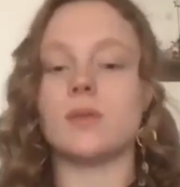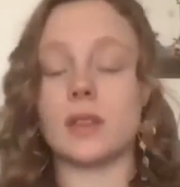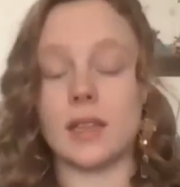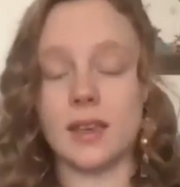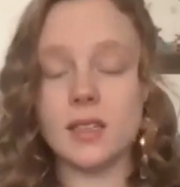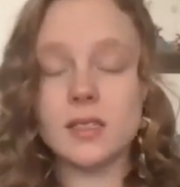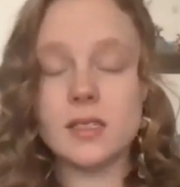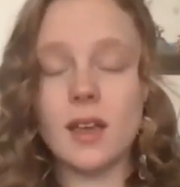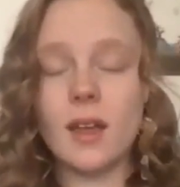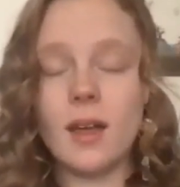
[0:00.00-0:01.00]

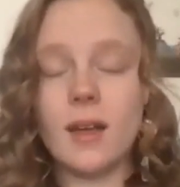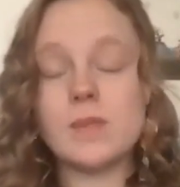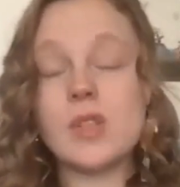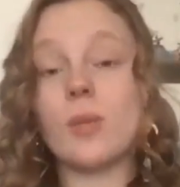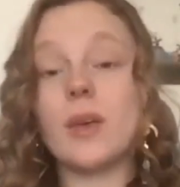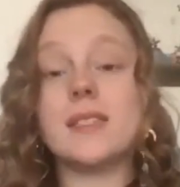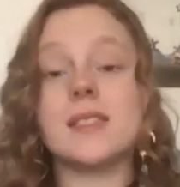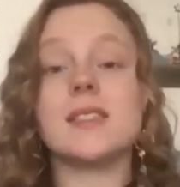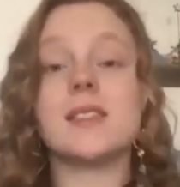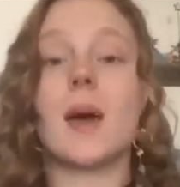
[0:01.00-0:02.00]
release so that we can
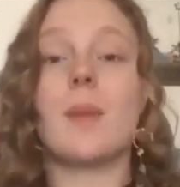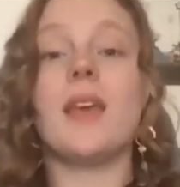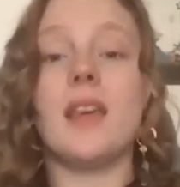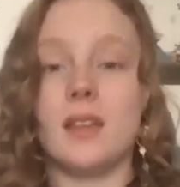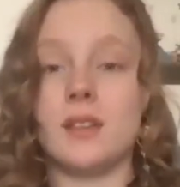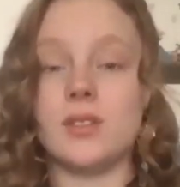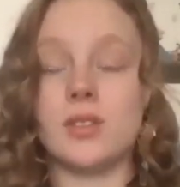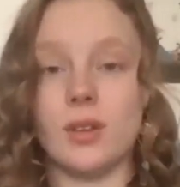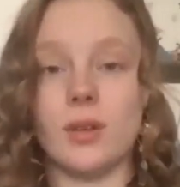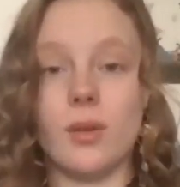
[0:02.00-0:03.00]
step
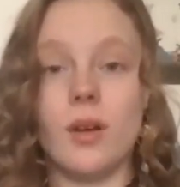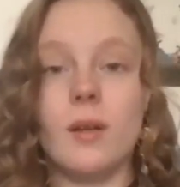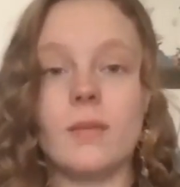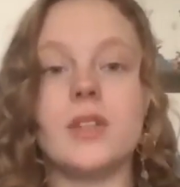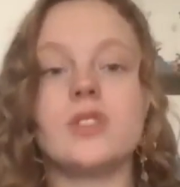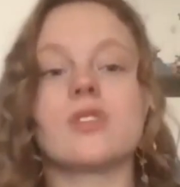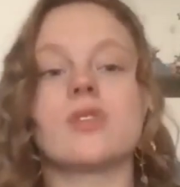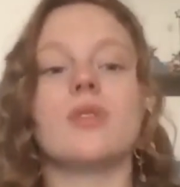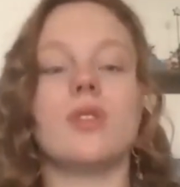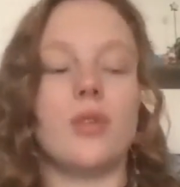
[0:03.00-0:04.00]
into the
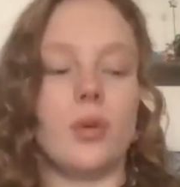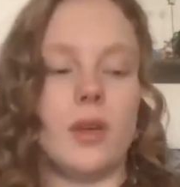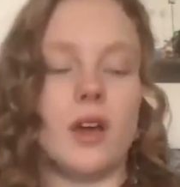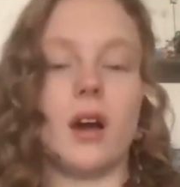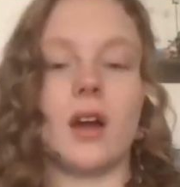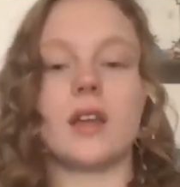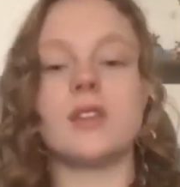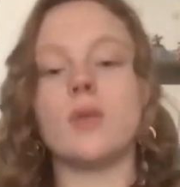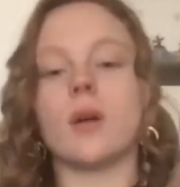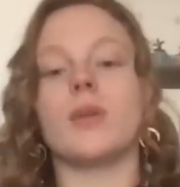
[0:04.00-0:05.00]
truth of who we are,
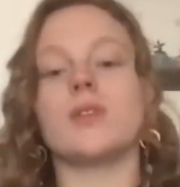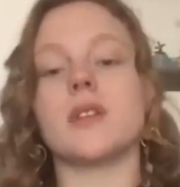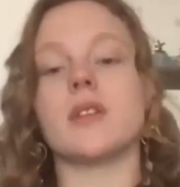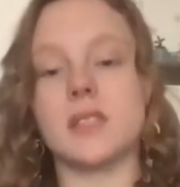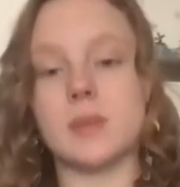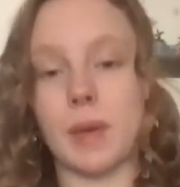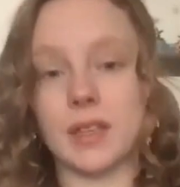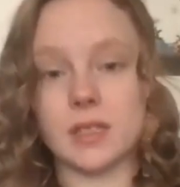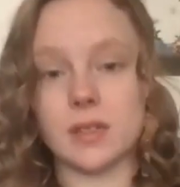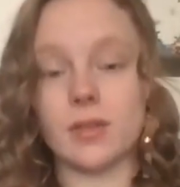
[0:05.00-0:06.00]
into our most
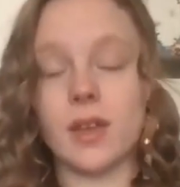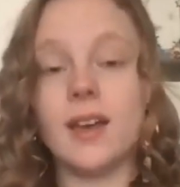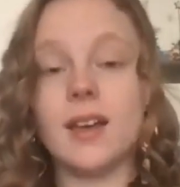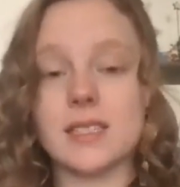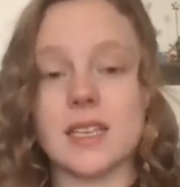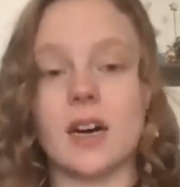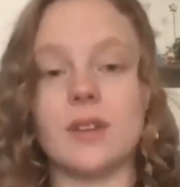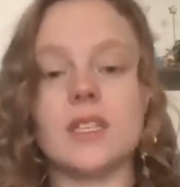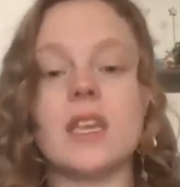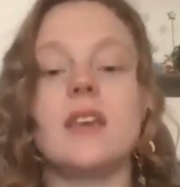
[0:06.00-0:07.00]
expansive
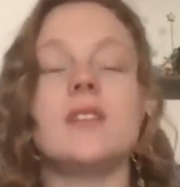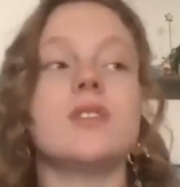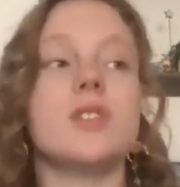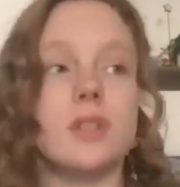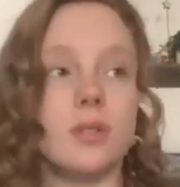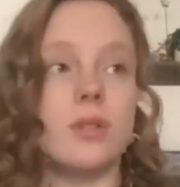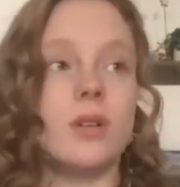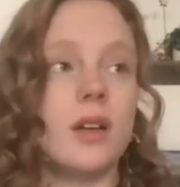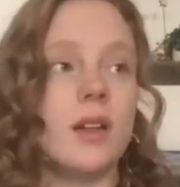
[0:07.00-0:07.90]
selves, into